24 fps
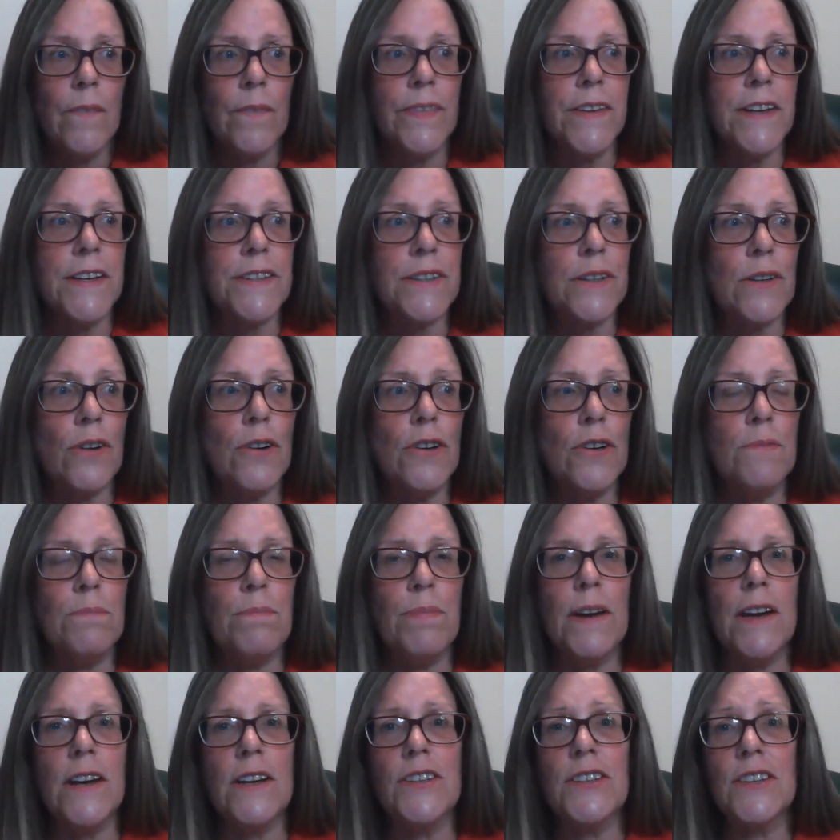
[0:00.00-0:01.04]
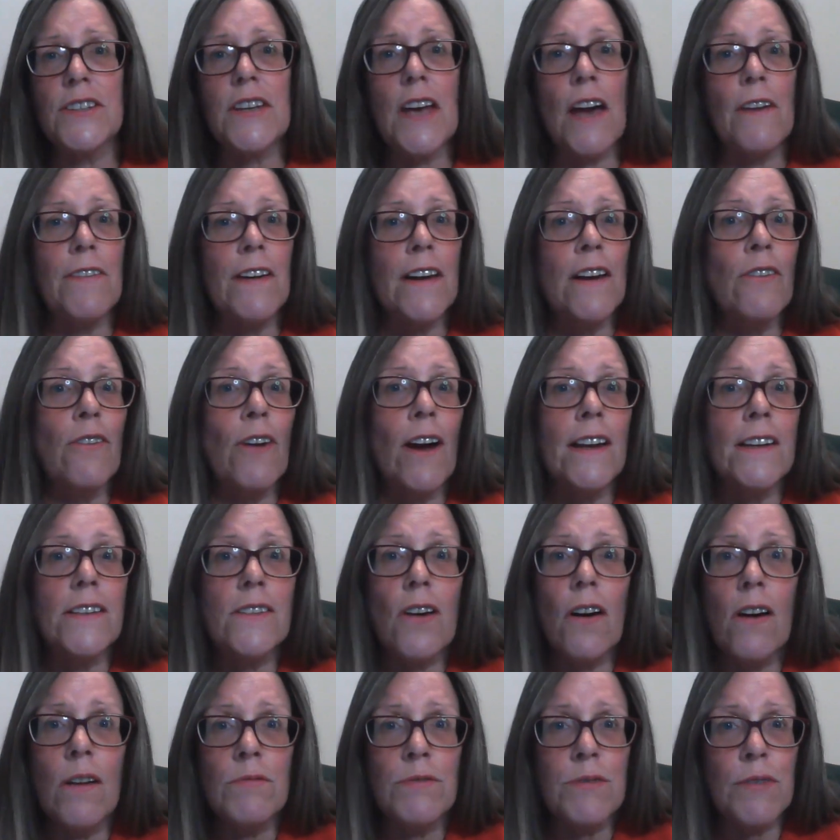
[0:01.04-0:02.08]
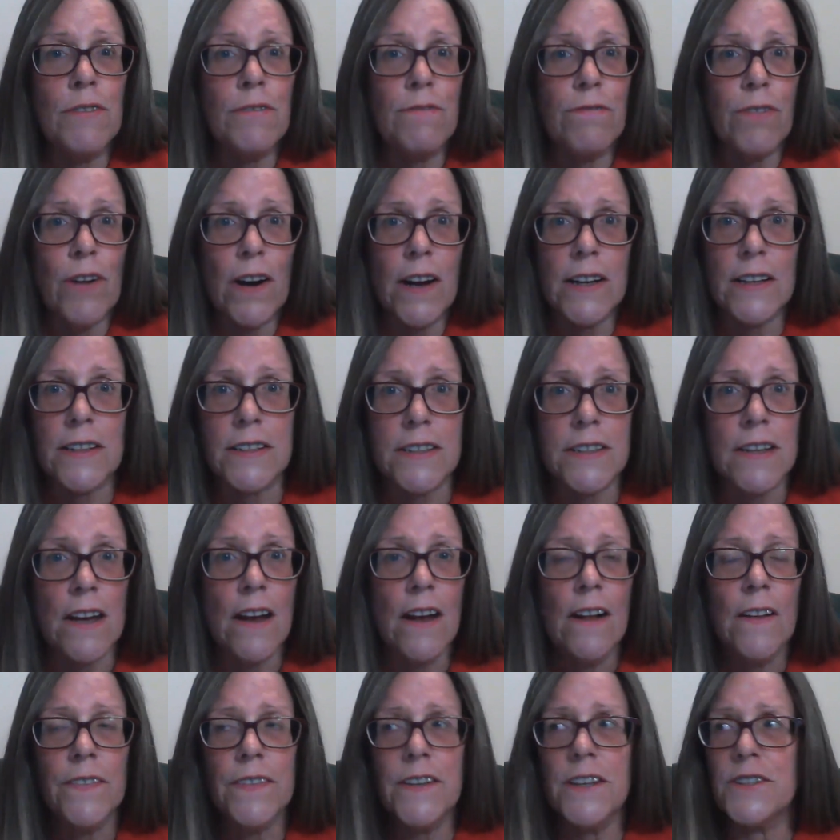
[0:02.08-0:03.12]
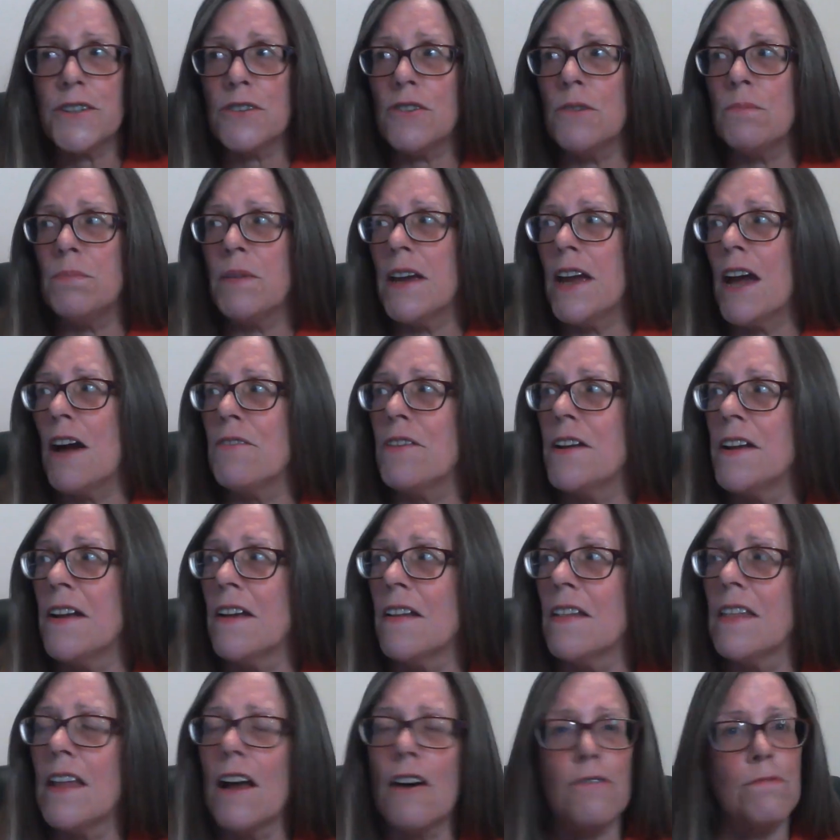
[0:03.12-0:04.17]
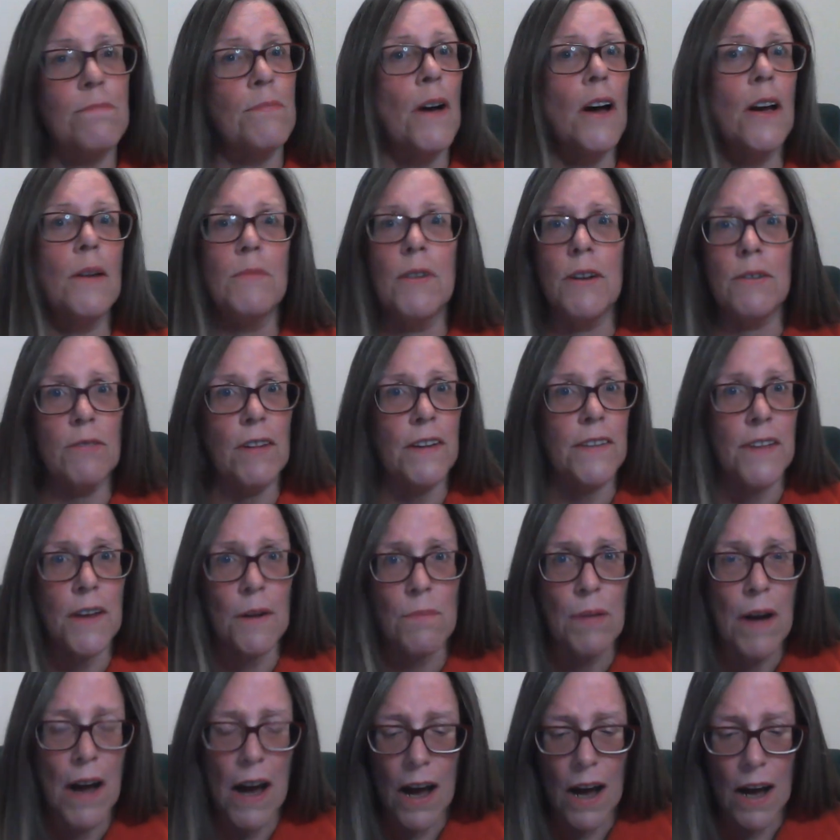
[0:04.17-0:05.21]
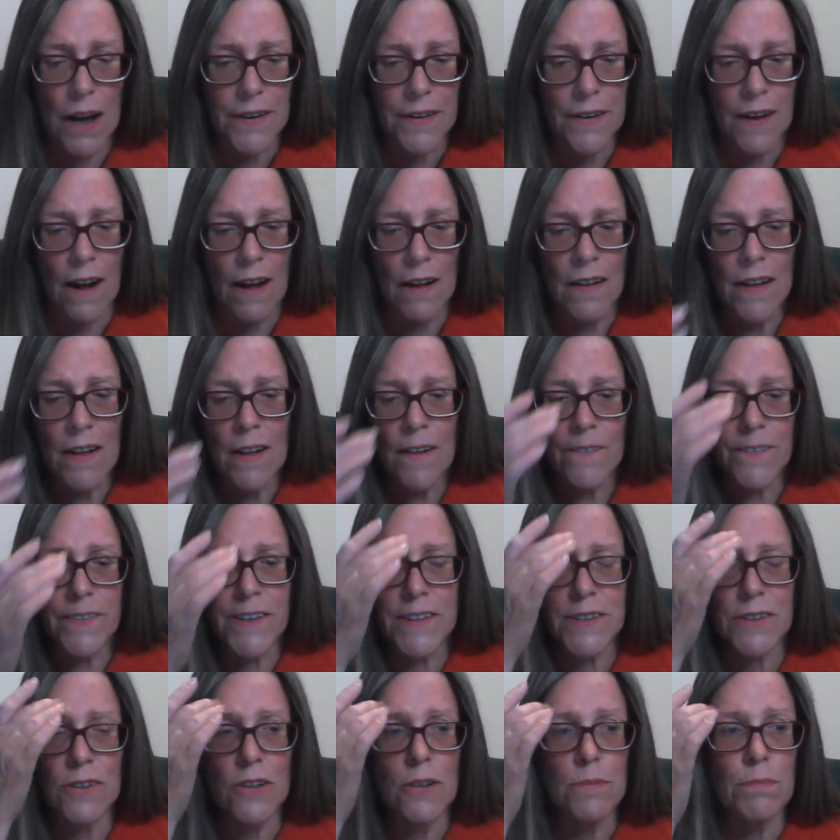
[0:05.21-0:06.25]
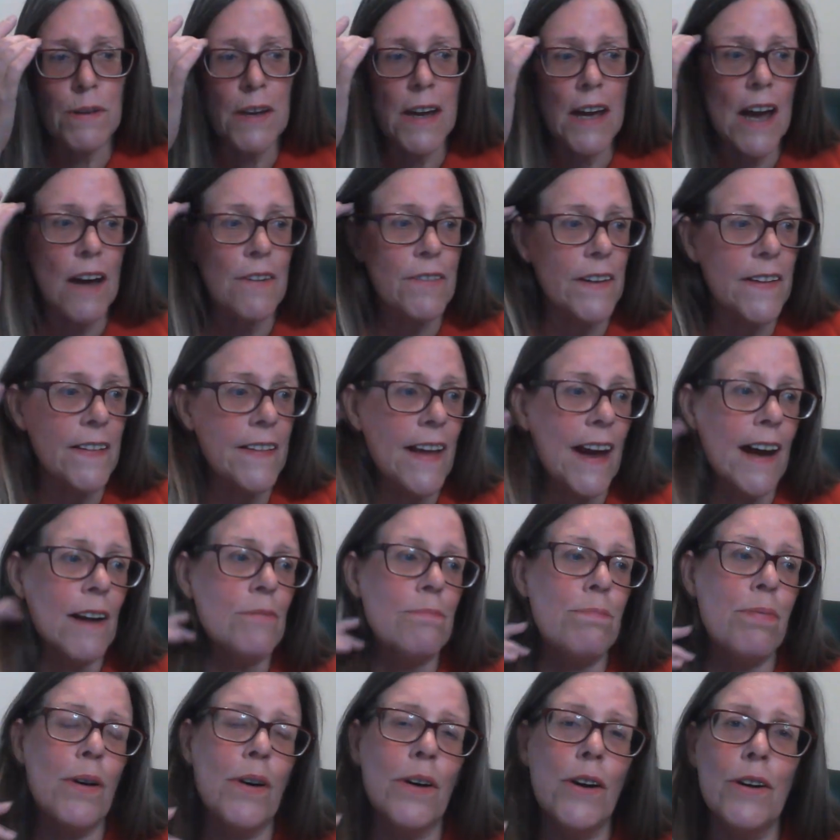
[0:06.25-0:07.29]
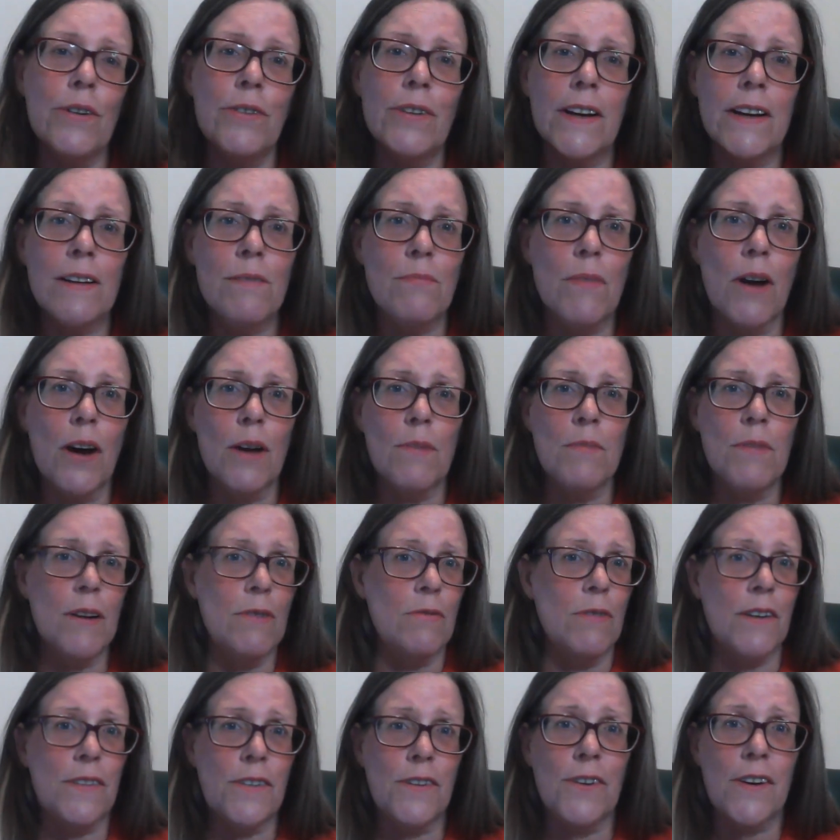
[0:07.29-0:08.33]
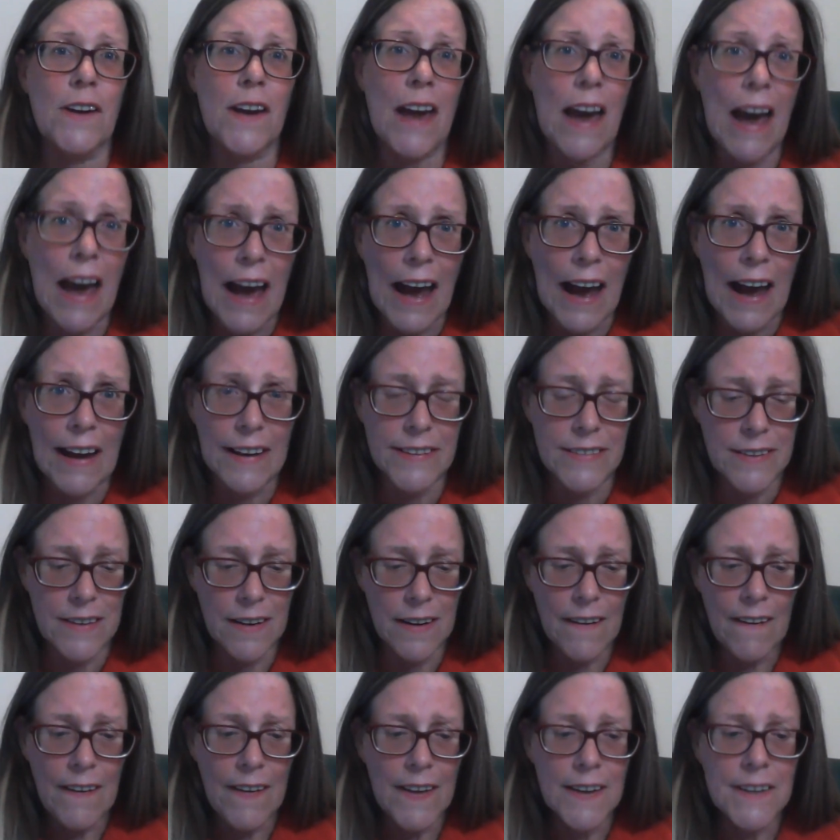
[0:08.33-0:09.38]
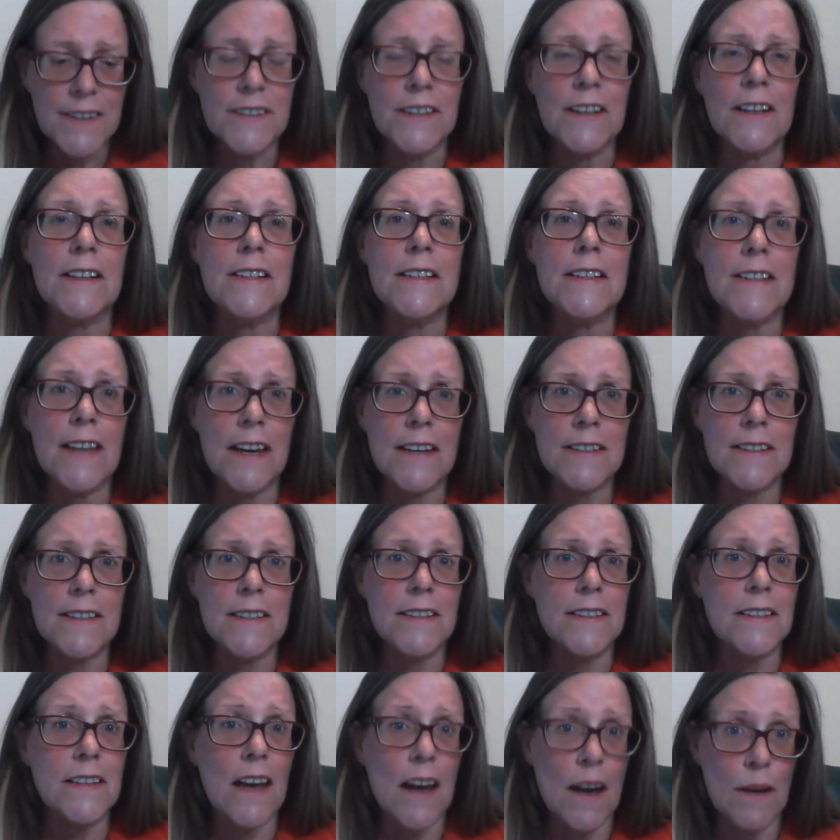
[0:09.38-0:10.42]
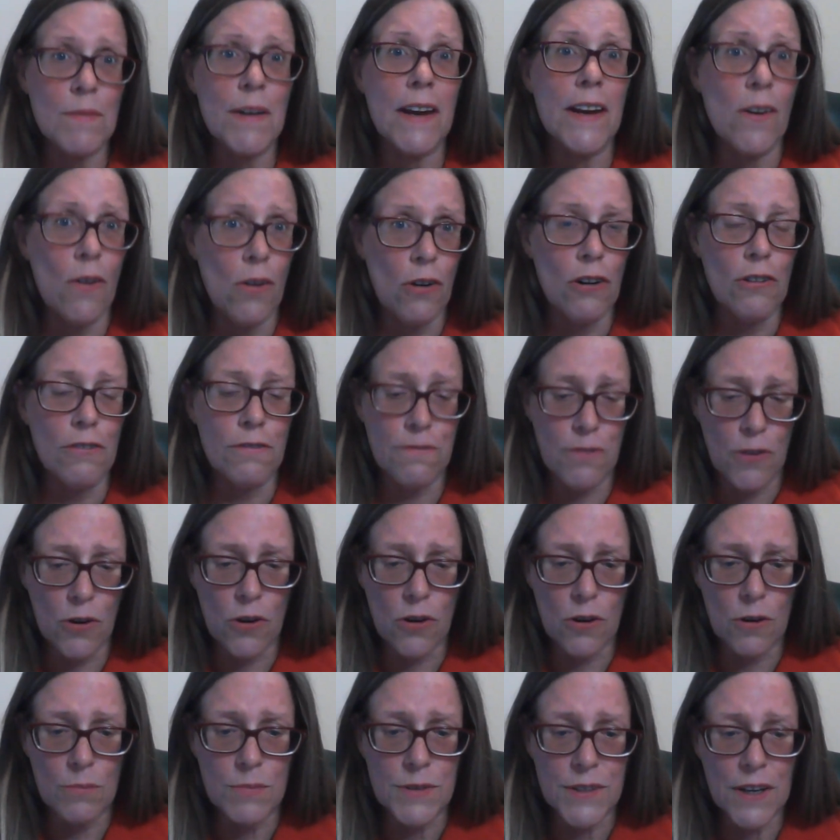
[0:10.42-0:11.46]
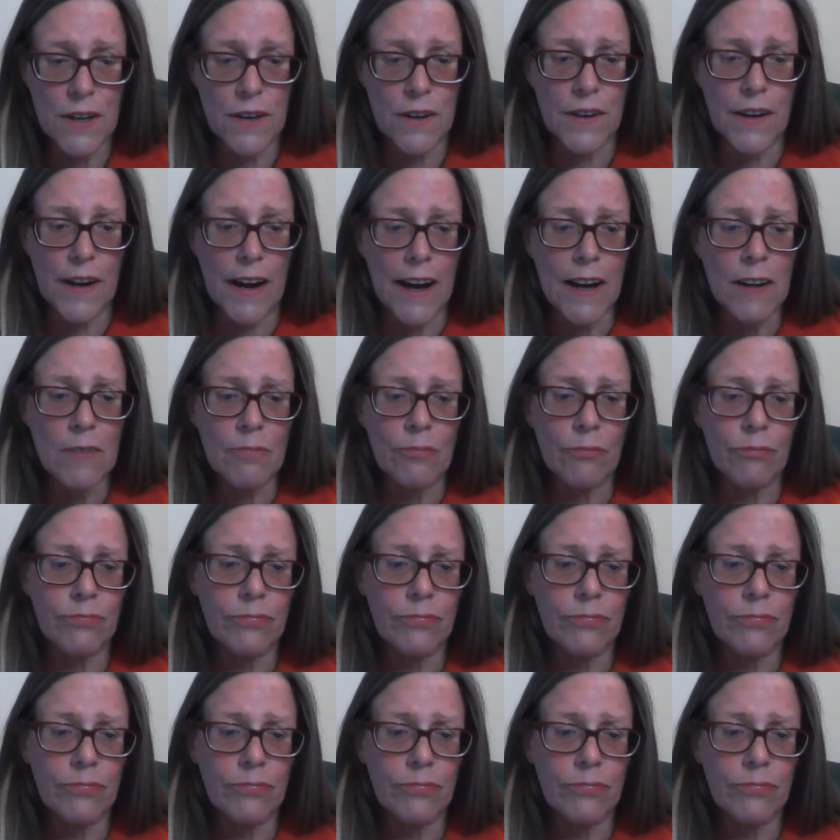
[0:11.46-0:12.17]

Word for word: This could be just having great times with friends. This could be having a love moment with your partner. This could be having that purring moment with your cat. Successes come in all forms, okay?